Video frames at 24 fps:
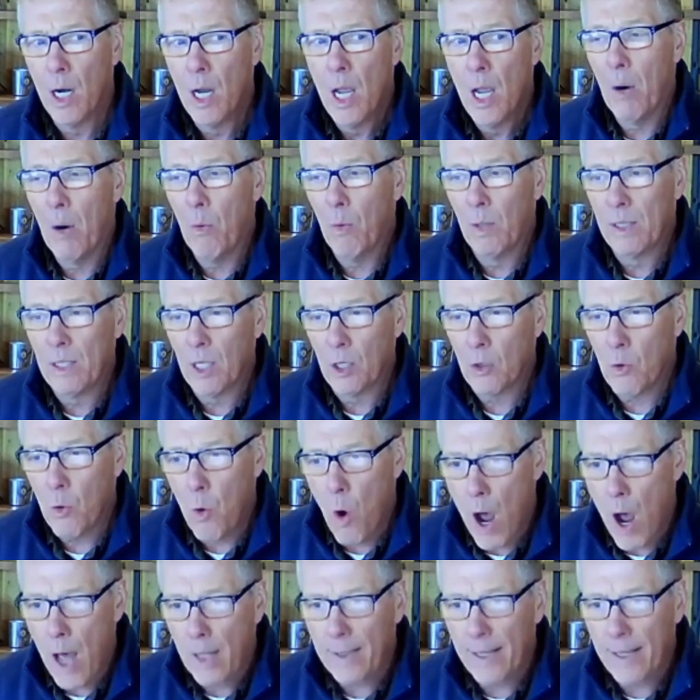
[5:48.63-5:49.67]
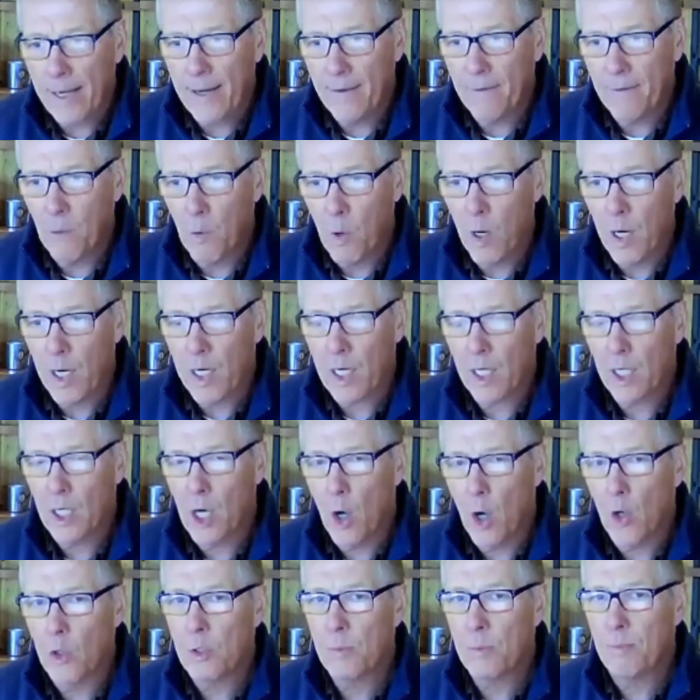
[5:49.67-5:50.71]
but when the quality of work
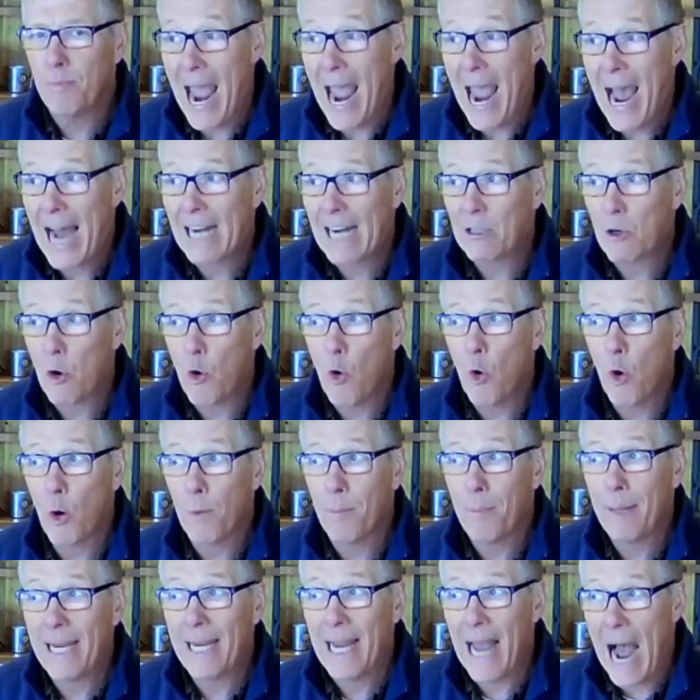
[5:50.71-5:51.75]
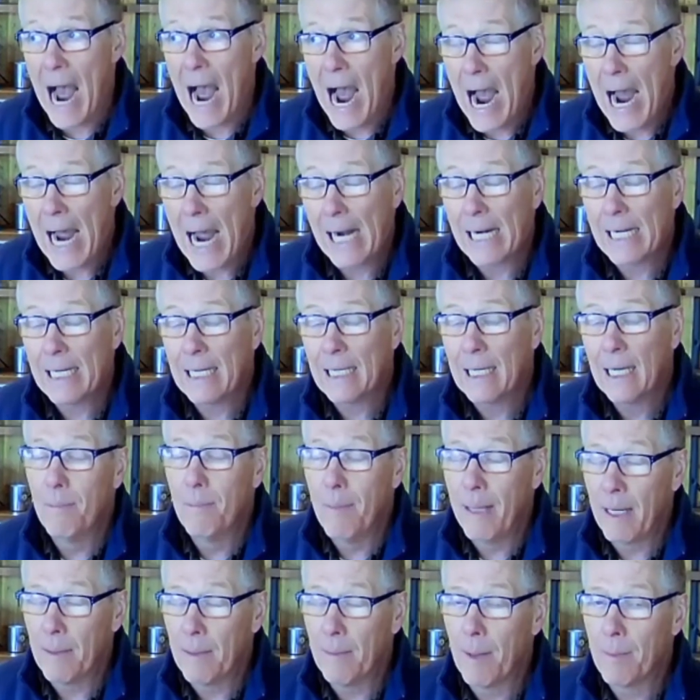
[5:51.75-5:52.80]
goes at or beyond the
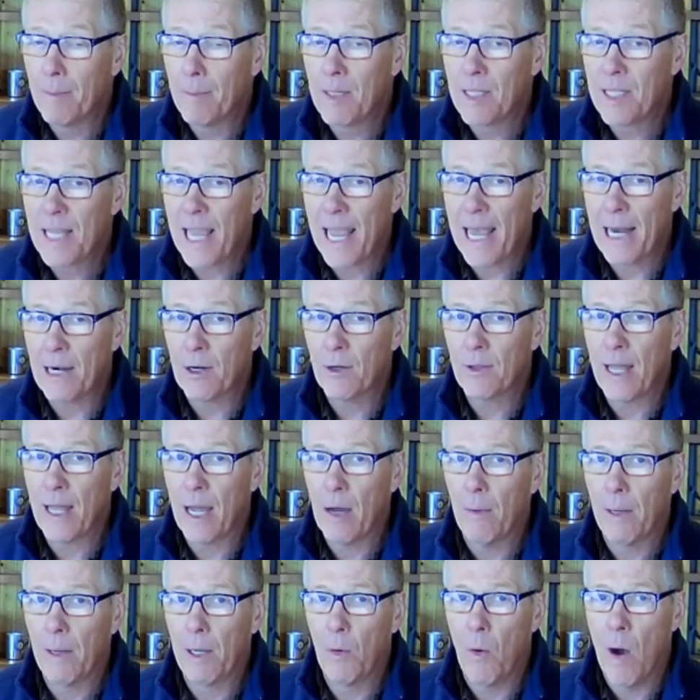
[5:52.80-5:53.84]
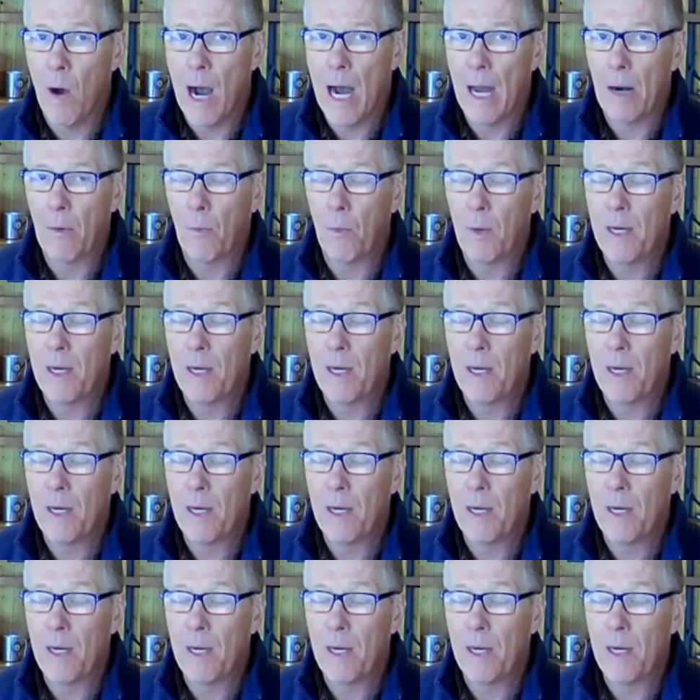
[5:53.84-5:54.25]
minimum standard that we want,